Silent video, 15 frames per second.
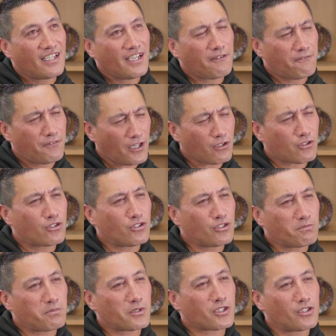it felt
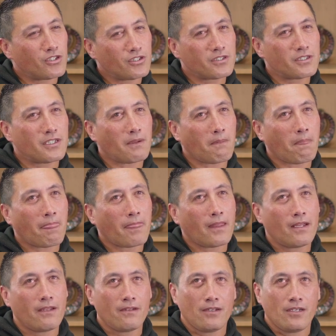good because it
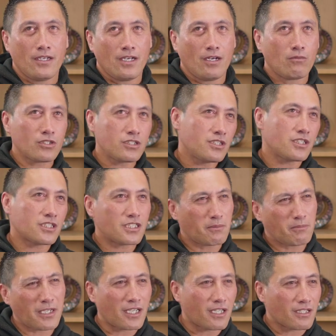wasn't just
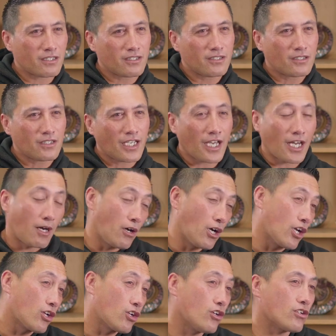about how
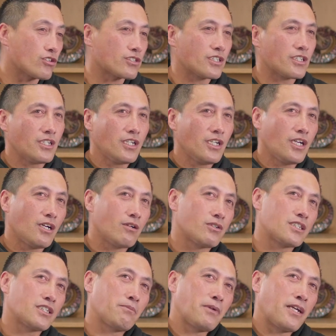I looked, it
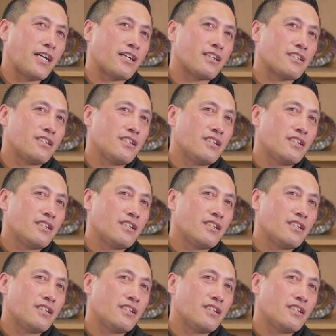was about,